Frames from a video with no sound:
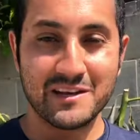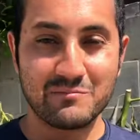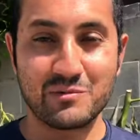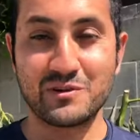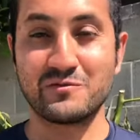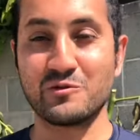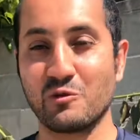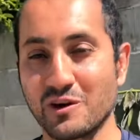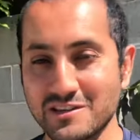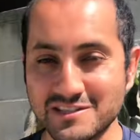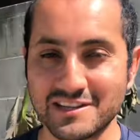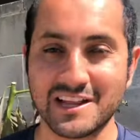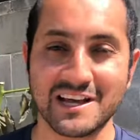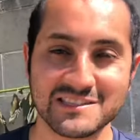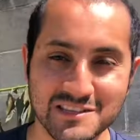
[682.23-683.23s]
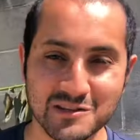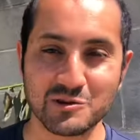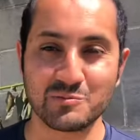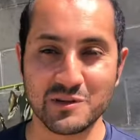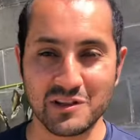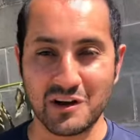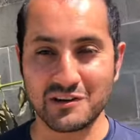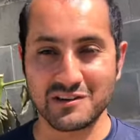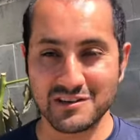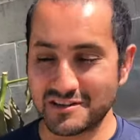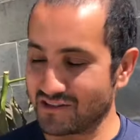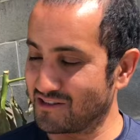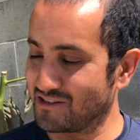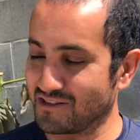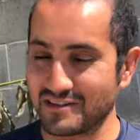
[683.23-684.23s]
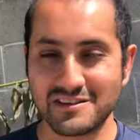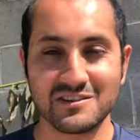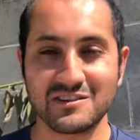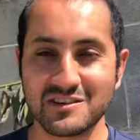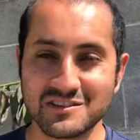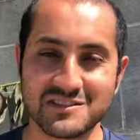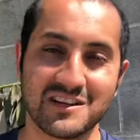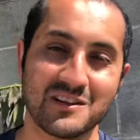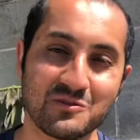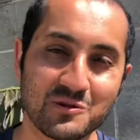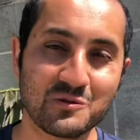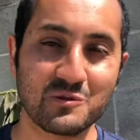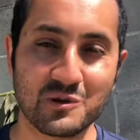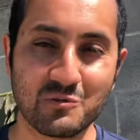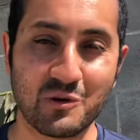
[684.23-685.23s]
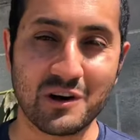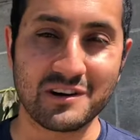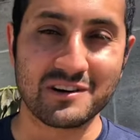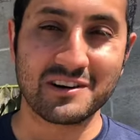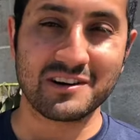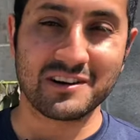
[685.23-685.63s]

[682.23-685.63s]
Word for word: But if you want it to last a little bit longer, you could dilute it with water.